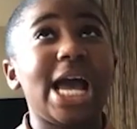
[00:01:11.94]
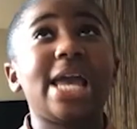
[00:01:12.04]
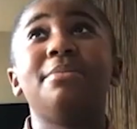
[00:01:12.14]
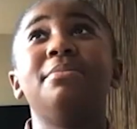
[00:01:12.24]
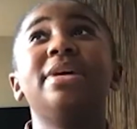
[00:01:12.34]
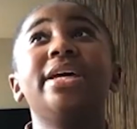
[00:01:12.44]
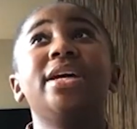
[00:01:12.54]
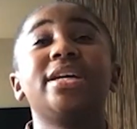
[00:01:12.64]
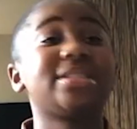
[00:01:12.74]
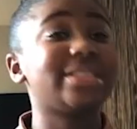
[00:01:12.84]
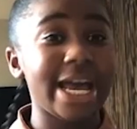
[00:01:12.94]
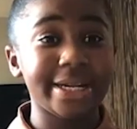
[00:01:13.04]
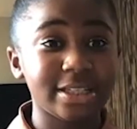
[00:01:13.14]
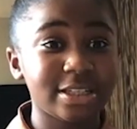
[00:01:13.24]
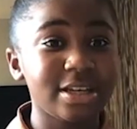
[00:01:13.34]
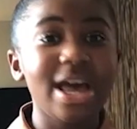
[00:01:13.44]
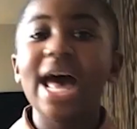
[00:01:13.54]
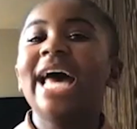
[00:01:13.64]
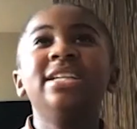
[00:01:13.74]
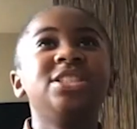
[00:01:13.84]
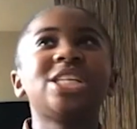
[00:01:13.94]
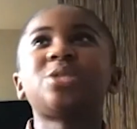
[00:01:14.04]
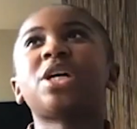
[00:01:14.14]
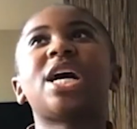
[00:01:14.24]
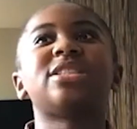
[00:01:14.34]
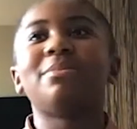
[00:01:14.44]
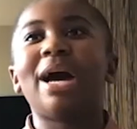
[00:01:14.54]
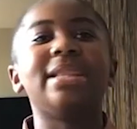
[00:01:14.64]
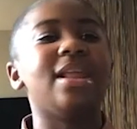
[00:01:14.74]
I am ecstatic. And just because of my